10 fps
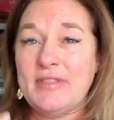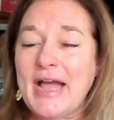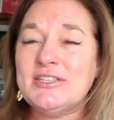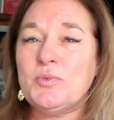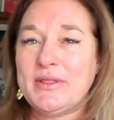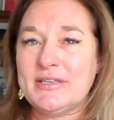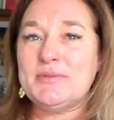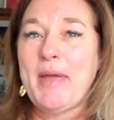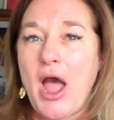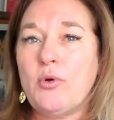That's what
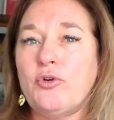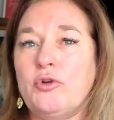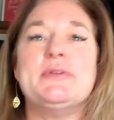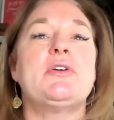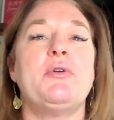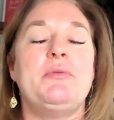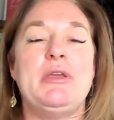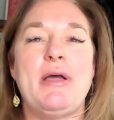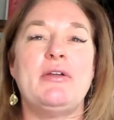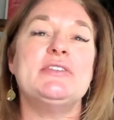this power group is going to be
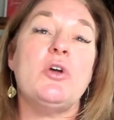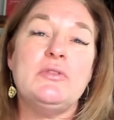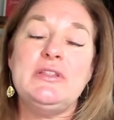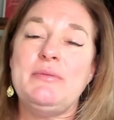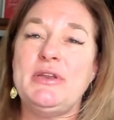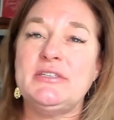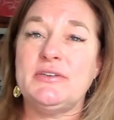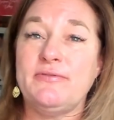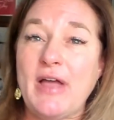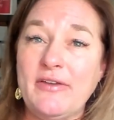about. And it's only limited
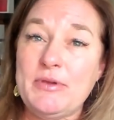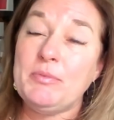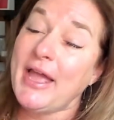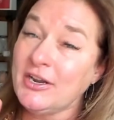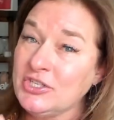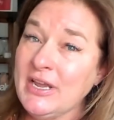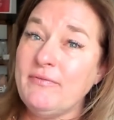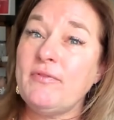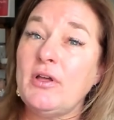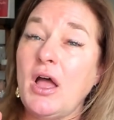to 5 people. I actually
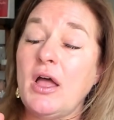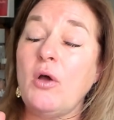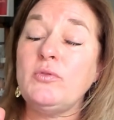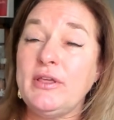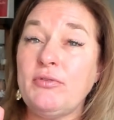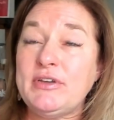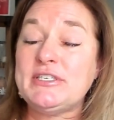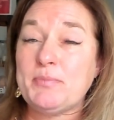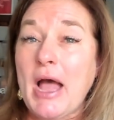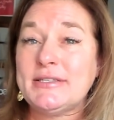have only 3
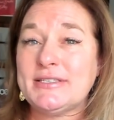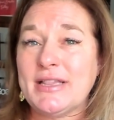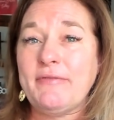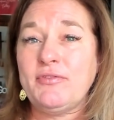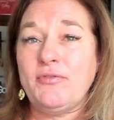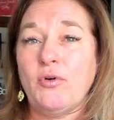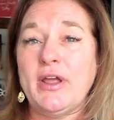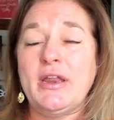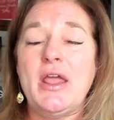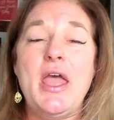spots left for
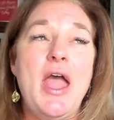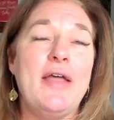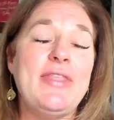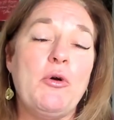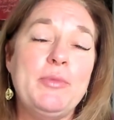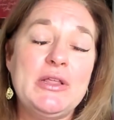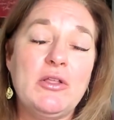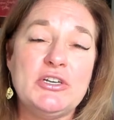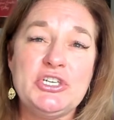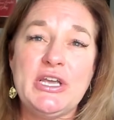it. And that will be
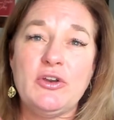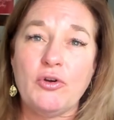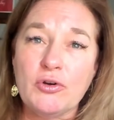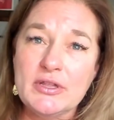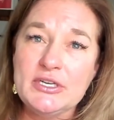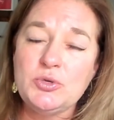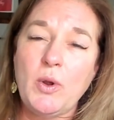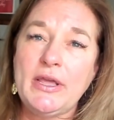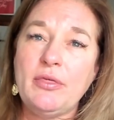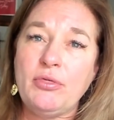launching in early
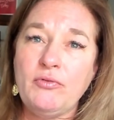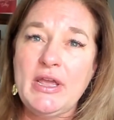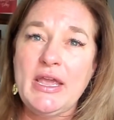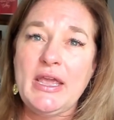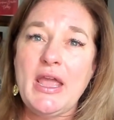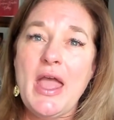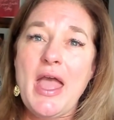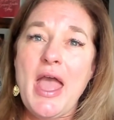23.